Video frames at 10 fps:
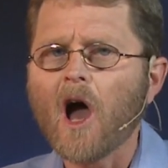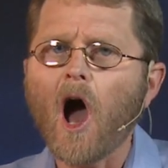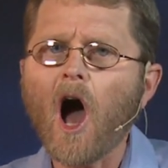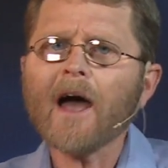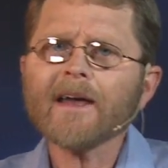
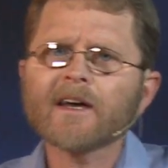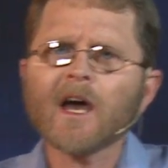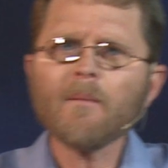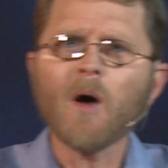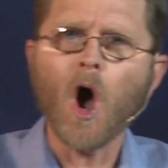I
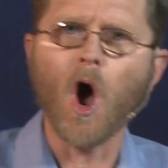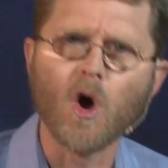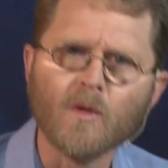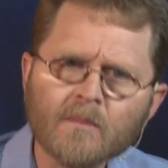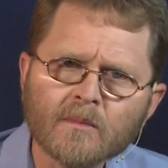come
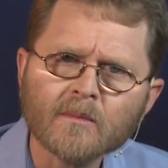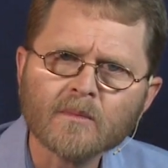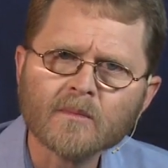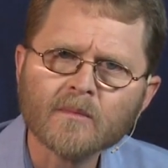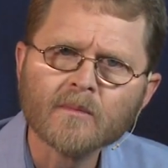home,
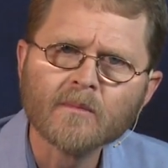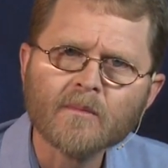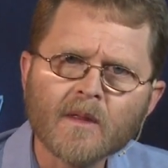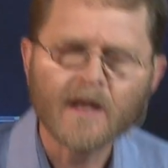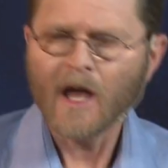
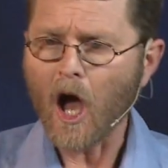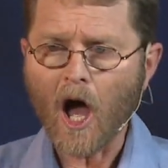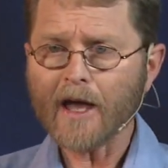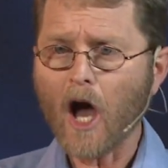I